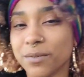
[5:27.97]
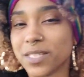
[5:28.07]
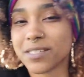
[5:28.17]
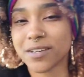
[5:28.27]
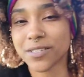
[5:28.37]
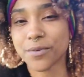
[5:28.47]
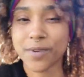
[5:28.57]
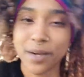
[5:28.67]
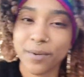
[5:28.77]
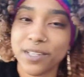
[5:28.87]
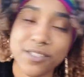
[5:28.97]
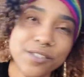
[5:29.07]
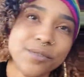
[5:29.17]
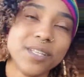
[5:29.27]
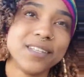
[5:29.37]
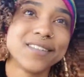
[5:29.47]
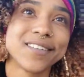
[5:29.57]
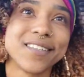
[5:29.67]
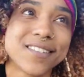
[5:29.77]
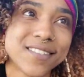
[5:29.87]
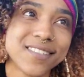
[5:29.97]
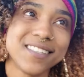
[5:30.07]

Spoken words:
which is also why I wanted to do it, because,